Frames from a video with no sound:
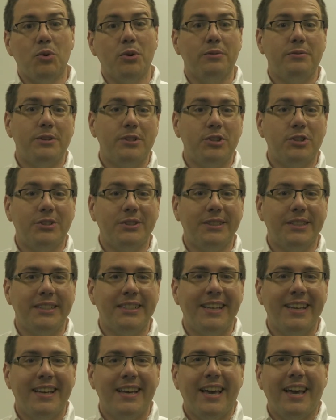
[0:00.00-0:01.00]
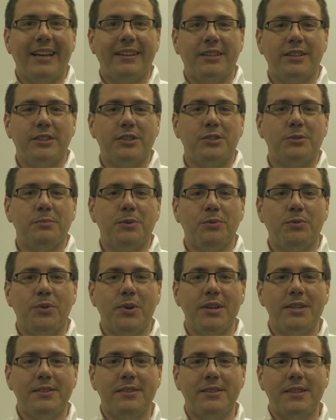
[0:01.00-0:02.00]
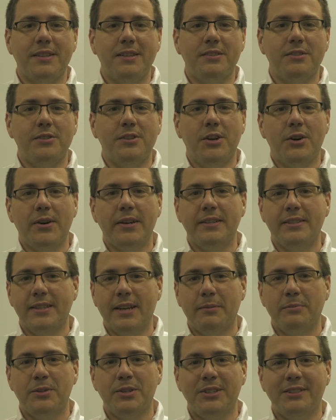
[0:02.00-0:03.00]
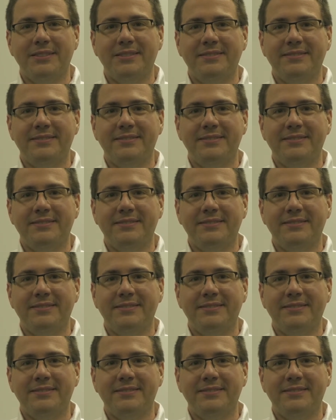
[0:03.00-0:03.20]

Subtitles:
efficiently, and Customer Voice is no exception.